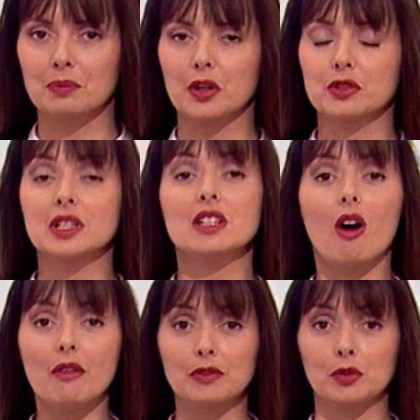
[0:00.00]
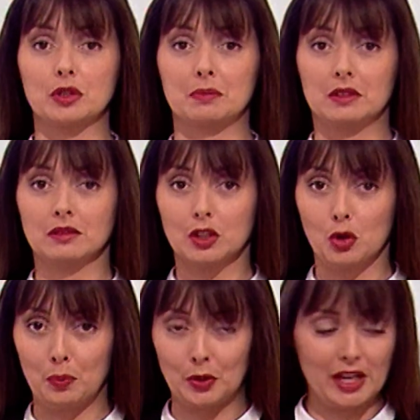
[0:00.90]
laboratories of the Boredom
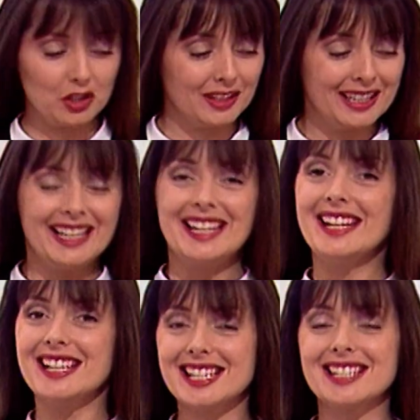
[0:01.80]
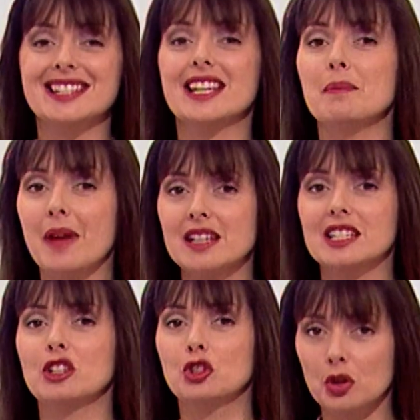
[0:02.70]
Corporation. It is the
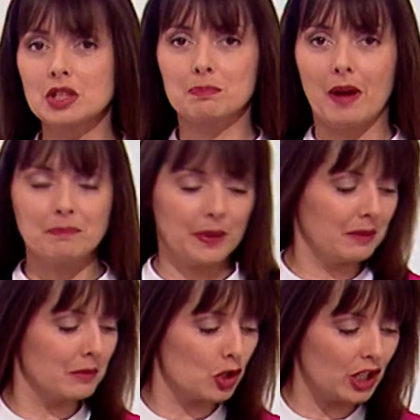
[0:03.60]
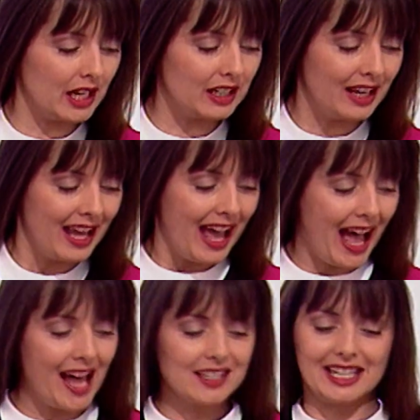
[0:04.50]
amazing goosebumping machine,
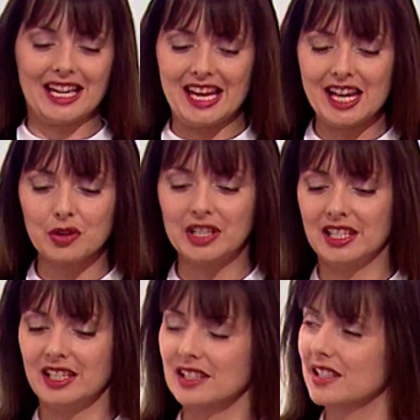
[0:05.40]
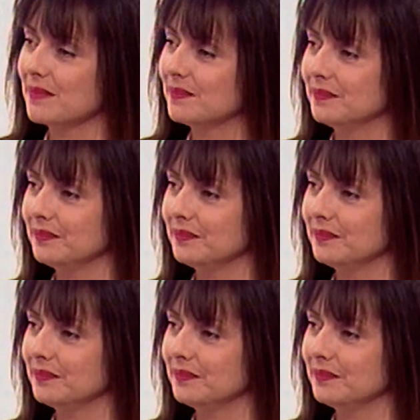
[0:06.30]
and here it is. It's a